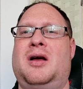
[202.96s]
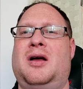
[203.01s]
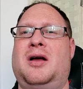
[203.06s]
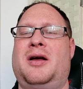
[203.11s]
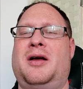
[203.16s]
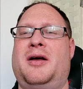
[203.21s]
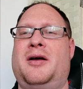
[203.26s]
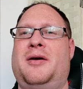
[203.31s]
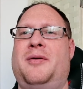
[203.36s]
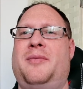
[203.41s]

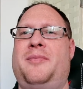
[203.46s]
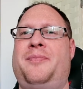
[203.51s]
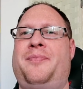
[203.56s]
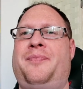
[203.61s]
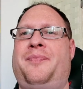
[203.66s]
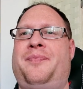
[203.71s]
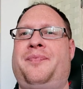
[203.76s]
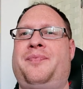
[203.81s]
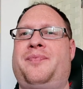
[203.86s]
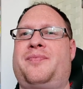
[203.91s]
I
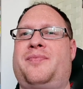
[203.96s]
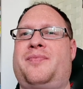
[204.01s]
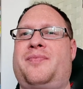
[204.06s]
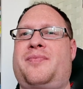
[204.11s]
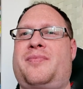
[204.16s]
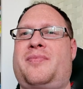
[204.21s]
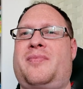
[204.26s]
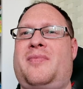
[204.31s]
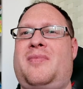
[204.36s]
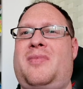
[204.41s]

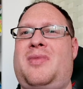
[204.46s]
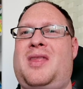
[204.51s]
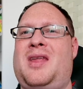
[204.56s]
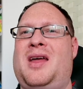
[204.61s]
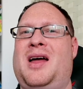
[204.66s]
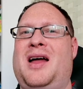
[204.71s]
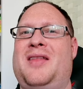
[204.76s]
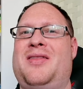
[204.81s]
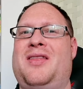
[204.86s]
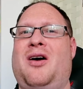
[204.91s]

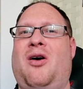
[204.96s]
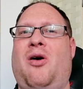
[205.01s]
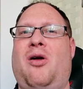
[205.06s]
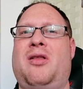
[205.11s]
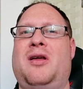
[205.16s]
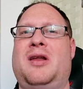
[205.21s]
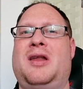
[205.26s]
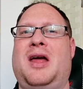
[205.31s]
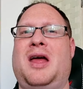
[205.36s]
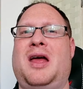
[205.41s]
had the
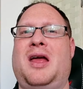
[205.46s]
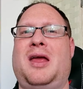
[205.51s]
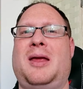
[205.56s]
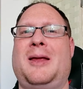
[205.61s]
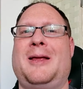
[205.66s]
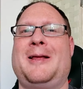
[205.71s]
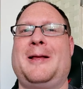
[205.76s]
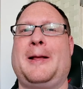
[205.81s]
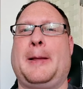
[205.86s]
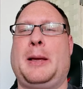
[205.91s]
holiday
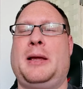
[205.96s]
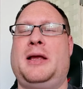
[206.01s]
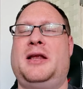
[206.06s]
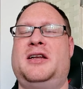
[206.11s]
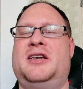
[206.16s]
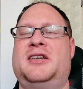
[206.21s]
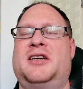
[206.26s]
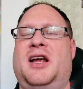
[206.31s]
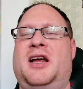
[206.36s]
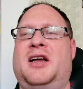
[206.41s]

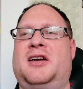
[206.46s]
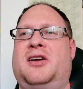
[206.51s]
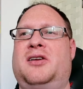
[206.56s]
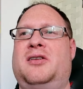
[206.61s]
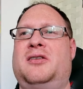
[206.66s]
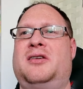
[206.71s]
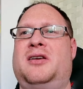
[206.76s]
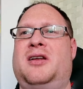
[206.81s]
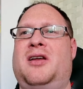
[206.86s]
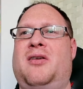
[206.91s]

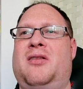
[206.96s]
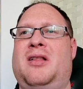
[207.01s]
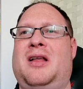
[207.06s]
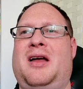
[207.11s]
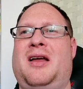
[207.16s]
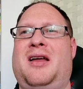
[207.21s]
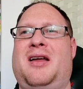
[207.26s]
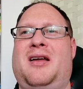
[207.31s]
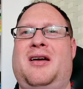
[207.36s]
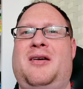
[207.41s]
injection, you know,
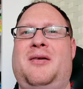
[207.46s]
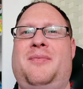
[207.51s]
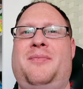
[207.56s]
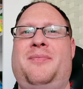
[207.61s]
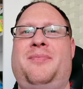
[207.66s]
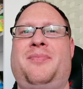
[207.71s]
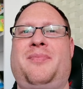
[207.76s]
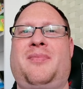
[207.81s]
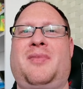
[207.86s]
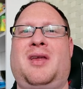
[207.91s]
like the
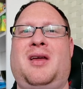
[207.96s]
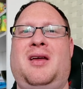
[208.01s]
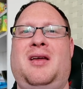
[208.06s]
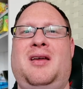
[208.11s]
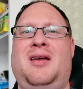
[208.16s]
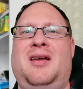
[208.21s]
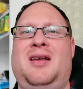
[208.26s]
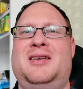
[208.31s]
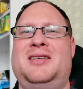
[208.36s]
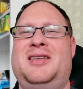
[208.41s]

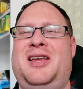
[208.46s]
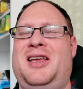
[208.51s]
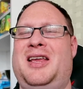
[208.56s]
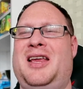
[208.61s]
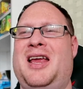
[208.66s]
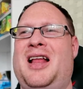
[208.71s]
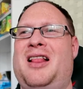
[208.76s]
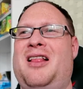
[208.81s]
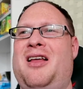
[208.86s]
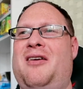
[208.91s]

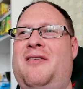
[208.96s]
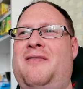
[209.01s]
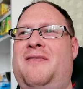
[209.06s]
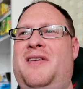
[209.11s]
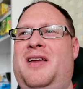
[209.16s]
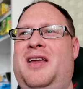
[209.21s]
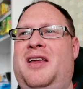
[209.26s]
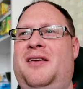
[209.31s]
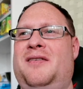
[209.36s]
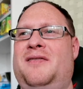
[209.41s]
yellow
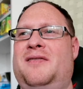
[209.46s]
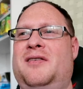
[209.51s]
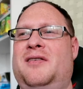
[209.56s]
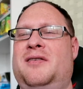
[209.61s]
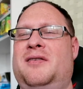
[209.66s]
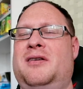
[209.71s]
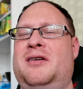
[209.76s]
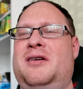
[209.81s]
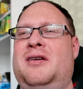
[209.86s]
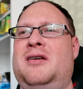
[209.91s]

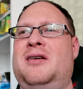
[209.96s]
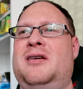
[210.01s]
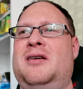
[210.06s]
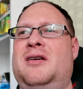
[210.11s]
fever. And